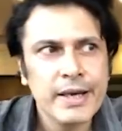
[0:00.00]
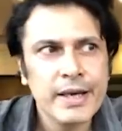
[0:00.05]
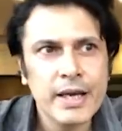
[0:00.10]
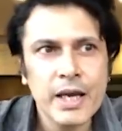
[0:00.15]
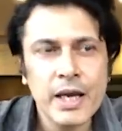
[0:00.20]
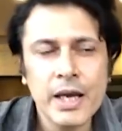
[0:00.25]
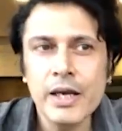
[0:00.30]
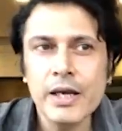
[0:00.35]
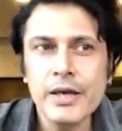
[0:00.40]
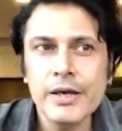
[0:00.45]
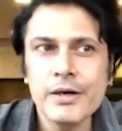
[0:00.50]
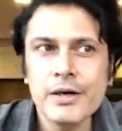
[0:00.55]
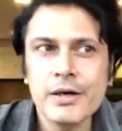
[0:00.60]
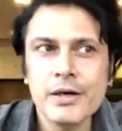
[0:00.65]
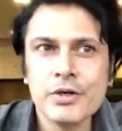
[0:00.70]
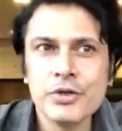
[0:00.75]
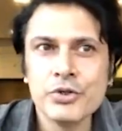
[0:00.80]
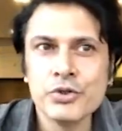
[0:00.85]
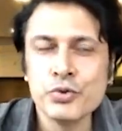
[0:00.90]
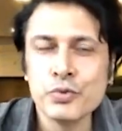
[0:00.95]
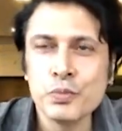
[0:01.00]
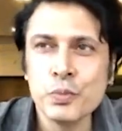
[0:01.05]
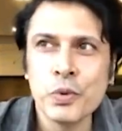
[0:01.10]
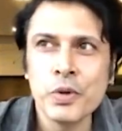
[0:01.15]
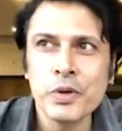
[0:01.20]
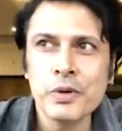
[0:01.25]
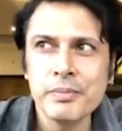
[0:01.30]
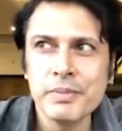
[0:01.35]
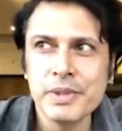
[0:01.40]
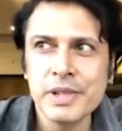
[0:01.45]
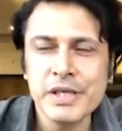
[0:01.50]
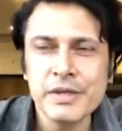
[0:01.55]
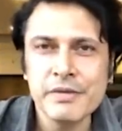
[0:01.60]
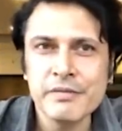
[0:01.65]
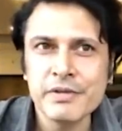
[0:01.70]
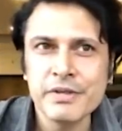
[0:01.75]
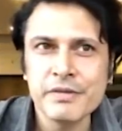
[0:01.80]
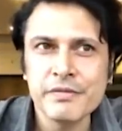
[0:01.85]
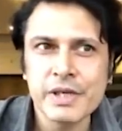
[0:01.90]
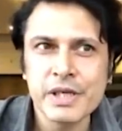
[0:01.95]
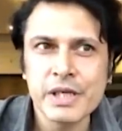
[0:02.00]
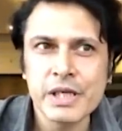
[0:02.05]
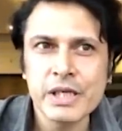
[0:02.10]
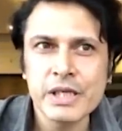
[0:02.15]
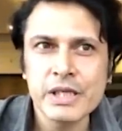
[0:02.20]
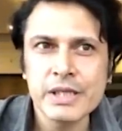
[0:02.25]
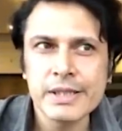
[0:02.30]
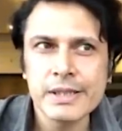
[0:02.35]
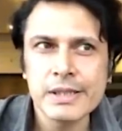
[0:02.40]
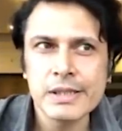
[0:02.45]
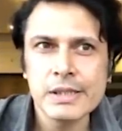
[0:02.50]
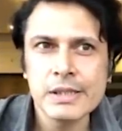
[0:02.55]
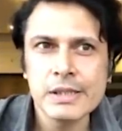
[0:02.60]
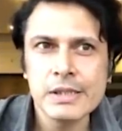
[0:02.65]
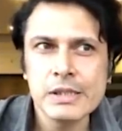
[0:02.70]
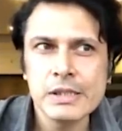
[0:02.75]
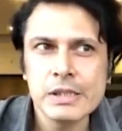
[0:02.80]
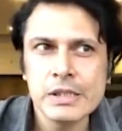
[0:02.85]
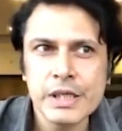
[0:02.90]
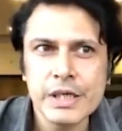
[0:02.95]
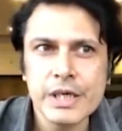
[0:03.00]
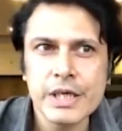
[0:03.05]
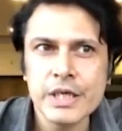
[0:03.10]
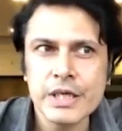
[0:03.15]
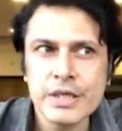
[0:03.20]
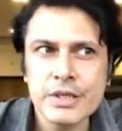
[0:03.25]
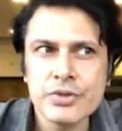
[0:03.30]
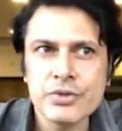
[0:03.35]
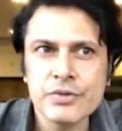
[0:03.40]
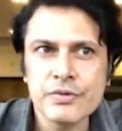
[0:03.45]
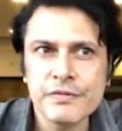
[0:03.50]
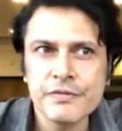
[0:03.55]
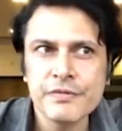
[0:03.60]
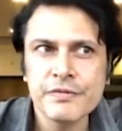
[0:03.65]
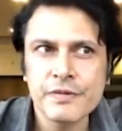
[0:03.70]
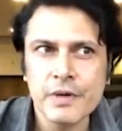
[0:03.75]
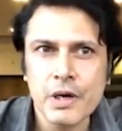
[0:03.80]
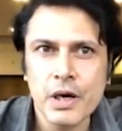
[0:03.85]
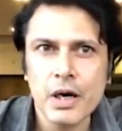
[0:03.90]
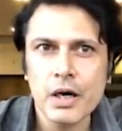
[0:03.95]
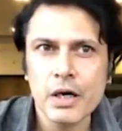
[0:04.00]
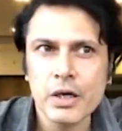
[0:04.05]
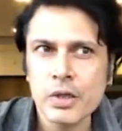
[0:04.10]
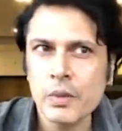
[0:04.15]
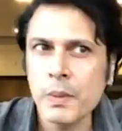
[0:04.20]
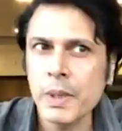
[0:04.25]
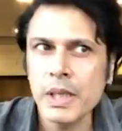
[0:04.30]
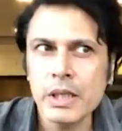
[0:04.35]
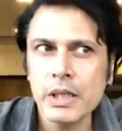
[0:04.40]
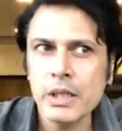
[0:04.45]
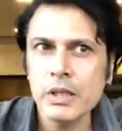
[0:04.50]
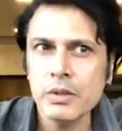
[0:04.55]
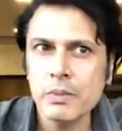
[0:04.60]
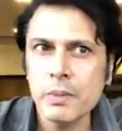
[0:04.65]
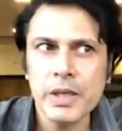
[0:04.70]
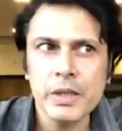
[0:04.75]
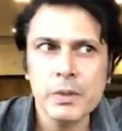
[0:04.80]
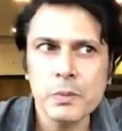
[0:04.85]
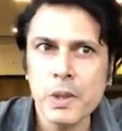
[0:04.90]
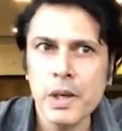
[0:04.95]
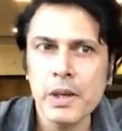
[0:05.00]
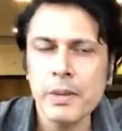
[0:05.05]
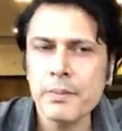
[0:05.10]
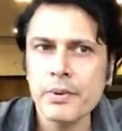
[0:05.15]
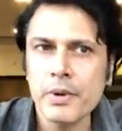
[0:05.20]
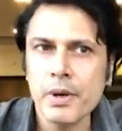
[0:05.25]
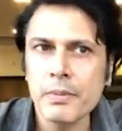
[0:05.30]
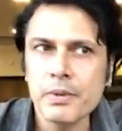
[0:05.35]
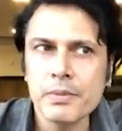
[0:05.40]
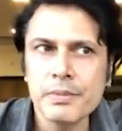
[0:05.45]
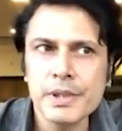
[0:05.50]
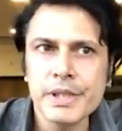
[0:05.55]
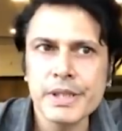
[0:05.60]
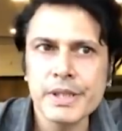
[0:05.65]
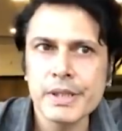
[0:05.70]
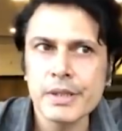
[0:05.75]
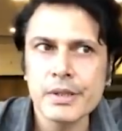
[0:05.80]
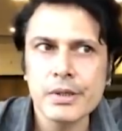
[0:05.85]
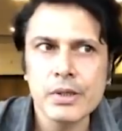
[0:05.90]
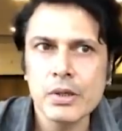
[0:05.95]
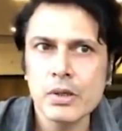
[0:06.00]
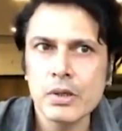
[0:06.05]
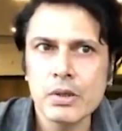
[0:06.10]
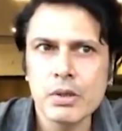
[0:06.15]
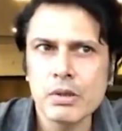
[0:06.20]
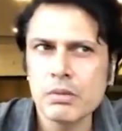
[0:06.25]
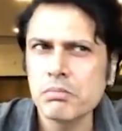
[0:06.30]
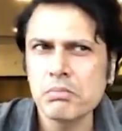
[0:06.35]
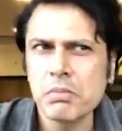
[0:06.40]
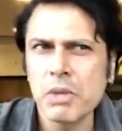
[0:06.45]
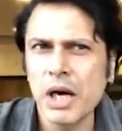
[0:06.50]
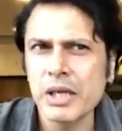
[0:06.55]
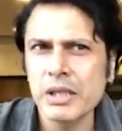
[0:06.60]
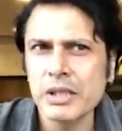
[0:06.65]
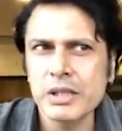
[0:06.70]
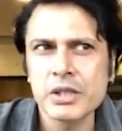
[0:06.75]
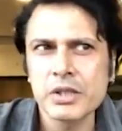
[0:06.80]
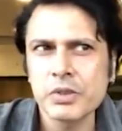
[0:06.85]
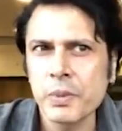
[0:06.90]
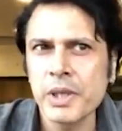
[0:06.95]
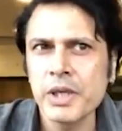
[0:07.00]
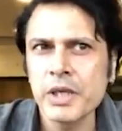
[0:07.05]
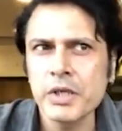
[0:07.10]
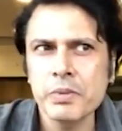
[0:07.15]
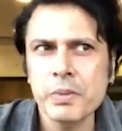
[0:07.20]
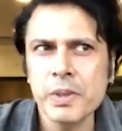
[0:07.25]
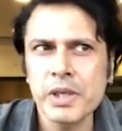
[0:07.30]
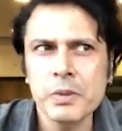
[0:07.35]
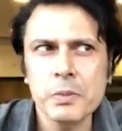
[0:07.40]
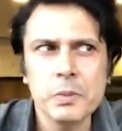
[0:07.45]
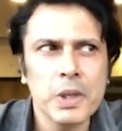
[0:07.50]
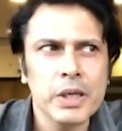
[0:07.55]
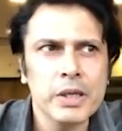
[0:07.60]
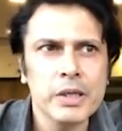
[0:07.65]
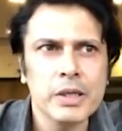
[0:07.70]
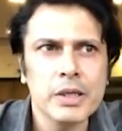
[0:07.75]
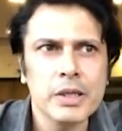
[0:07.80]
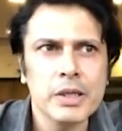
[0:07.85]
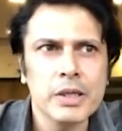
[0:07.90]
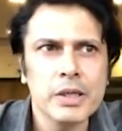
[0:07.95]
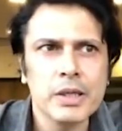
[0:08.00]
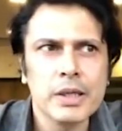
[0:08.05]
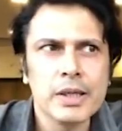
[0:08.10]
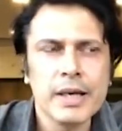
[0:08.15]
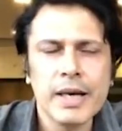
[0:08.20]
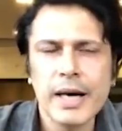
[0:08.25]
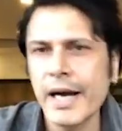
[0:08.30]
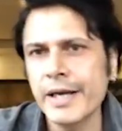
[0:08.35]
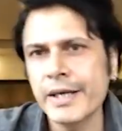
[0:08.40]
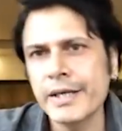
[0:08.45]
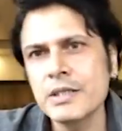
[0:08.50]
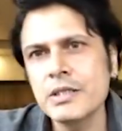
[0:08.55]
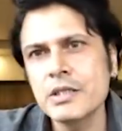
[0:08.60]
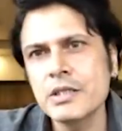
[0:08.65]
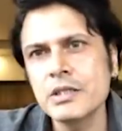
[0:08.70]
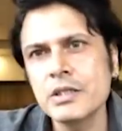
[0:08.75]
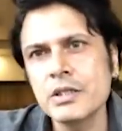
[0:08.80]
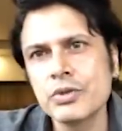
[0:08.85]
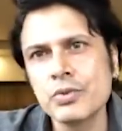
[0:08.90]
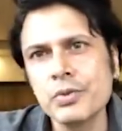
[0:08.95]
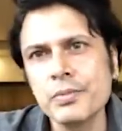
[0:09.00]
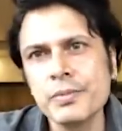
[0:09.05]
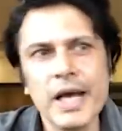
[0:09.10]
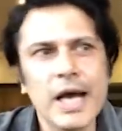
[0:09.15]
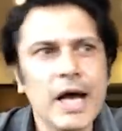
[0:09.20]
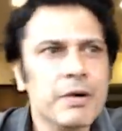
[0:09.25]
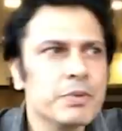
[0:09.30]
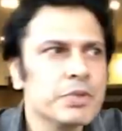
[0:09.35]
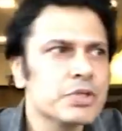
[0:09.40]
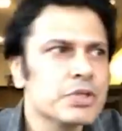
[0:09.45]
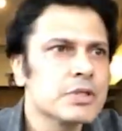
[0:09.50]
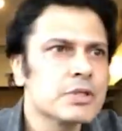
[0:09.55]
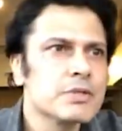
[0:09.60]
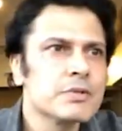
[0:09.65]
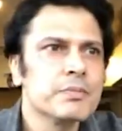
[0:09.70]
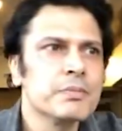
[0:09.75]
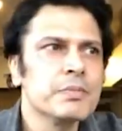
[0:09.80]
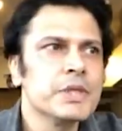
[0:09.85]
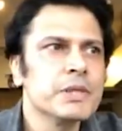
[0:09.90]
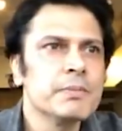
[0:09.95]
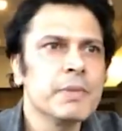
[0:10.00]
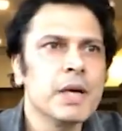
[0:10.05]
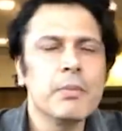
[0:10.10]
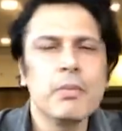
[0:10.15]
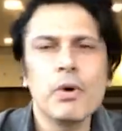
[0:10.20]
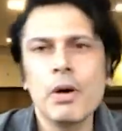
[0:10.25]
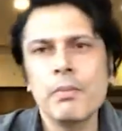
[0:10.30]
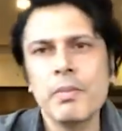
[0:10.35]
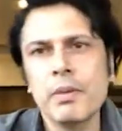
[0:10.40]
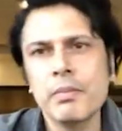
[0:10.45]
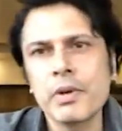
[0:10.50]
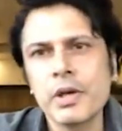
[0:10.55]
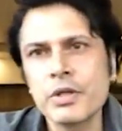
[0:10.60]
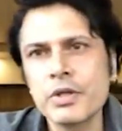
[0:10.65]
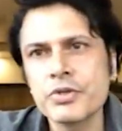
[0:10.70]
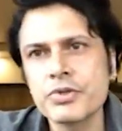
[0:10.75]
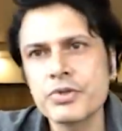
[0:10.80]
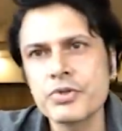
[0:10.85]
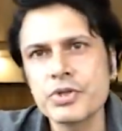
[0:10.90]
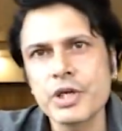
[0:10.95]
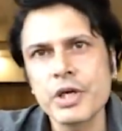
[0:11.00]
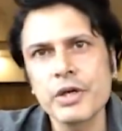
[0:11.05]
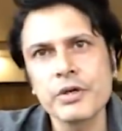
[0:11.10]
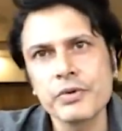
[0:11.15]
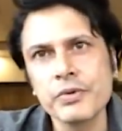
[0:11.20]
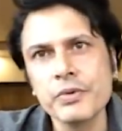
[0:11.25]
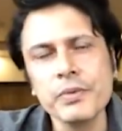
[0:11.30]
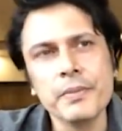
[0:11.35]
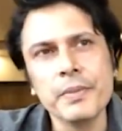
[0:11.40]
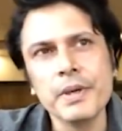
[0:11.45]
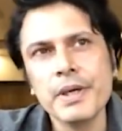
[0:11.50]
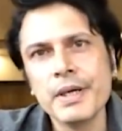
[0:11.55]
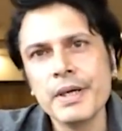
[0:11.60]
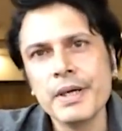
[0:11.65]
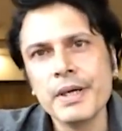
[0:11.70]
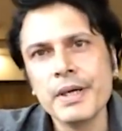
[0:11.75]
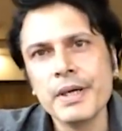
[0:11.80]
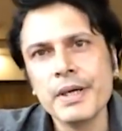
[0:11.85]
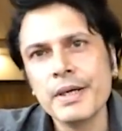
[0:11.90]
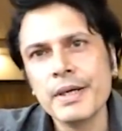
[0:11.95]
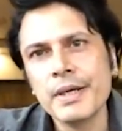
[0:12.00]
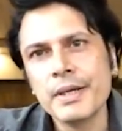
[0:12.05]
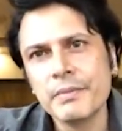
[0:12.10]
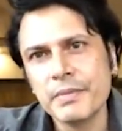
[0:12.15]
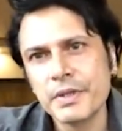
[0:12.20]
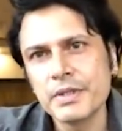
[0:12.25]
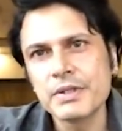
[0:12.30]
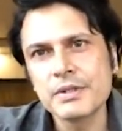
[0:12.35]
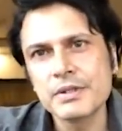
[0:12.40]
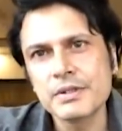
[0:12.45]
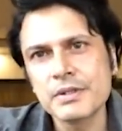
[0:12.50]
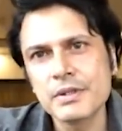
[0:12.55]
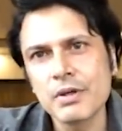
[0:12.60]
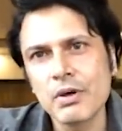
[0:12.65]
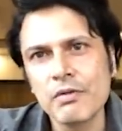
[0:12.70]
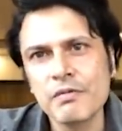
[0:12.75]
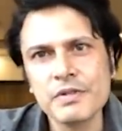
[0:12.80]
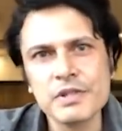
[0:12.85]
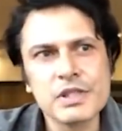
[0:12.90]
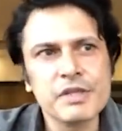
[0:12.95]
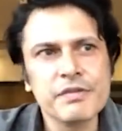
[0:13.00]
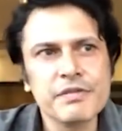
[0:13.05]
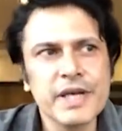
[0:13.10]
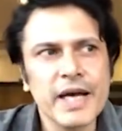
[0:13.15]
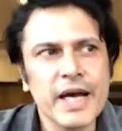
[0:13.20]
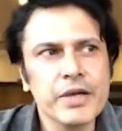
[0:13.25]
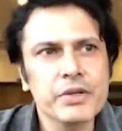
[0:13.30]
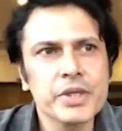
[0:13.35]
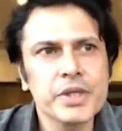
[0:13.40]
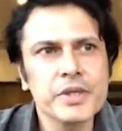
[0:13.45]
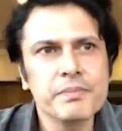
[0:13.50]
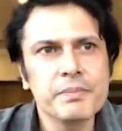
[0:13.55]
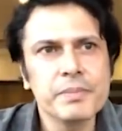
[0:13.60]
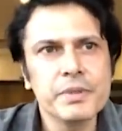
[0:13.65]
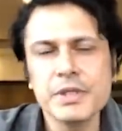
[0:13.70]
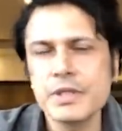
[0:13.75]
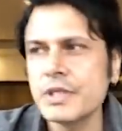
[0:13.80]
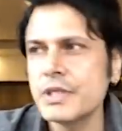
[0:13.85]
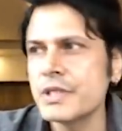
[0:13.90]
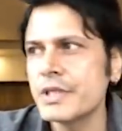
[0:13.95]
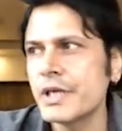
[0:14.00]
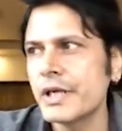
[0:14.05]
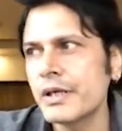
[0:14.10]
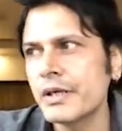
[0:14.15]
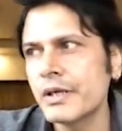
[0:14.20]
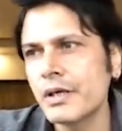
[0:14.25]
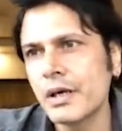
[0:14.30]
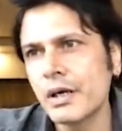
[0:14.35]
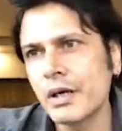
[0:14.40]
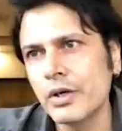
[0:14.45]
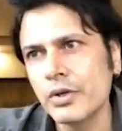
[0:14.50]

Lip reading: And you won't believe it, Dikki, till the age of 20-21 probably, I think 20-21, I didn't see a room. Yeah. I was, me, my mom, my brother used to share a room because obviously we had to keep PGs and,